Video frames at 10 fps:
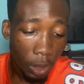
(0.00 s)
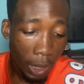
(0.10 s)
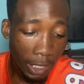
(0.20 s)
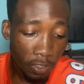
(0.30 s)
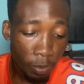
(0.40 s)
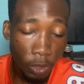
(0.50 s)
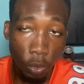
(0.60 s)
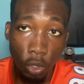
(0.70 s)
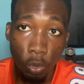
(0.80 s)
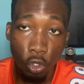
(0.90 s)
achievements will
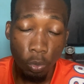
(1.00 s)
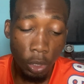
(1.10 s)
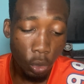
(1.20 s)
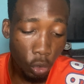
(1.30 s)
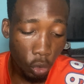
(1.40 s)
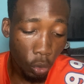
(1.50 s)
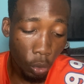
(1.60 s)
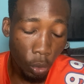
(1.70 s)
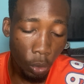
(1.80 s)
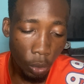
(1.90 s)
also be used to
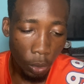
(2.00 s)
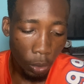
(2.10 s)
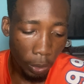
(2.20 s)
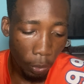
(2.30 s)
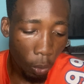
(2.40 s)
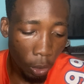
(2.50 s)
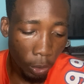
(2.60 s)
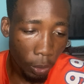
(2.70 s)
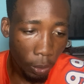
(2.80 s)
reward,